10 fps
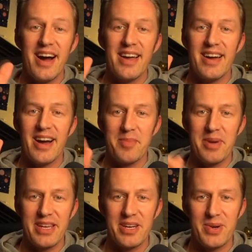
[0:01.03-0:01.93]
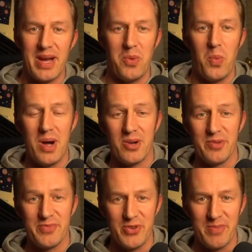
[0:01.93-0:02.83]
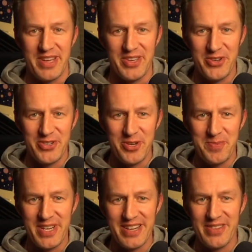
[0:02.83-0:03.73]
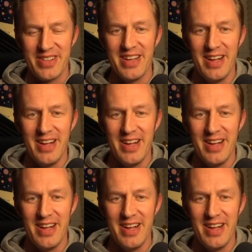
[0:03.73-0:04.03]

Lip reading: Hi, I'm Guido and welcome to my YouTube channel.